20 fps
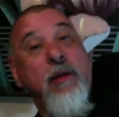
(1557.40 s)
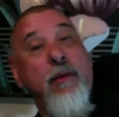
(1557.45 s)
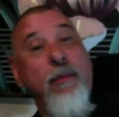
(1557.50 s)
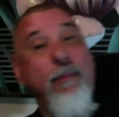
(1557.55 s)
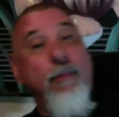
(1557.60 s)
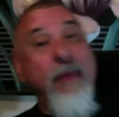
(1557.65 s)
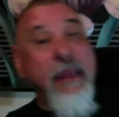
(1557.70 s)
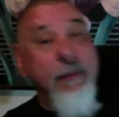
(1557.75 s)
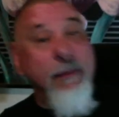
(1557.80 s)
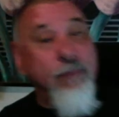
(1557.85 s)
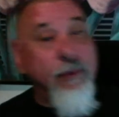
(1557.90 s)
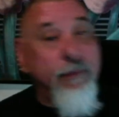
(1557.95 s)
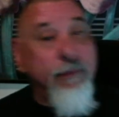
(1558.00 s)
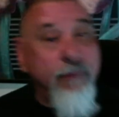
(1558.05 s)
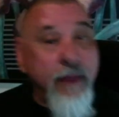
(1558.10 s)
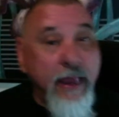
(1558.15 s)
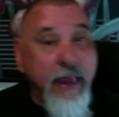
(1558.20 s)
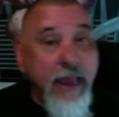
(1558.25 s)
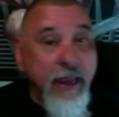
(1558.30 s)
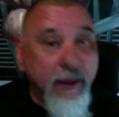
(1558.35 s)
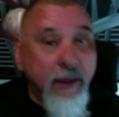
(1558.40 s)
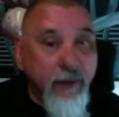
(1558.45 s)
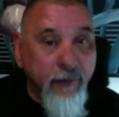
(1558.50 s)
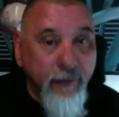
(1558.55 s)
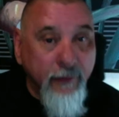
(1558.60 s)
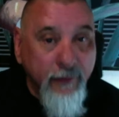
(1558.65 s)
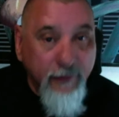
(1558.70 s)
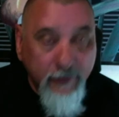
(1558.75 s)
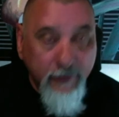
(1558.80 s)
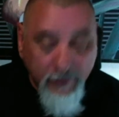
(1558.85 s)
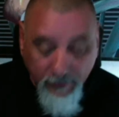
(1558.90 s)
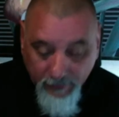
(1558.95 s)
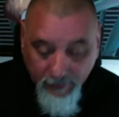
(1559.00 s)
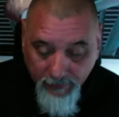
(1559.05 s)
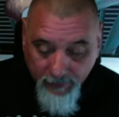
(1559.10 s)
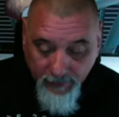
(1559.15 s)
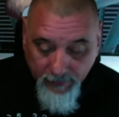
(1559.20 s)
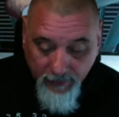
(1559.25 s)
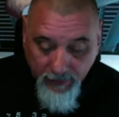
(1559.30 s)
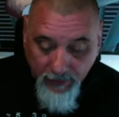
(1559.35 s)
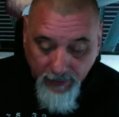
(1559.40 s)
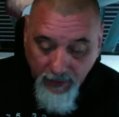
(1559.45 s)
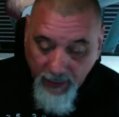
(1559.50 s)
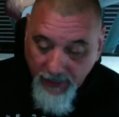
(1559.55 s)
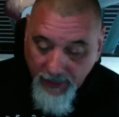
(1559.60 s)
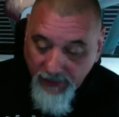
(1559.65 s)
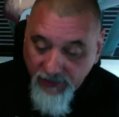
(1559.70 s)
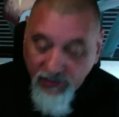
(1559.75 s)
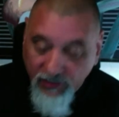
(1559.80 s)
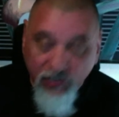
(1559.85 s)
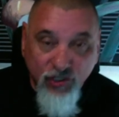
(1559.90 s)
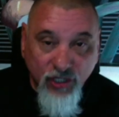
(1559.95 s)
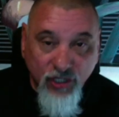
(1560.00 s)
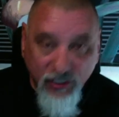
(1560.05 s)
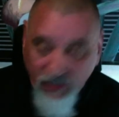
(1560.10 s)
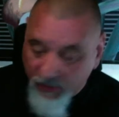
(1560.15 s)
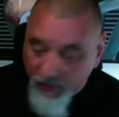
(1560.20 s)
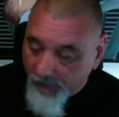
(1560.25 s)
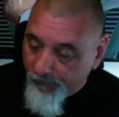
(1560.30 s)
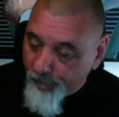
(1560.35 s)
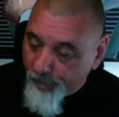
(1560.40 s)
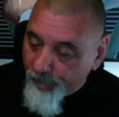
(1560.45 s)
paperback, highly suggested.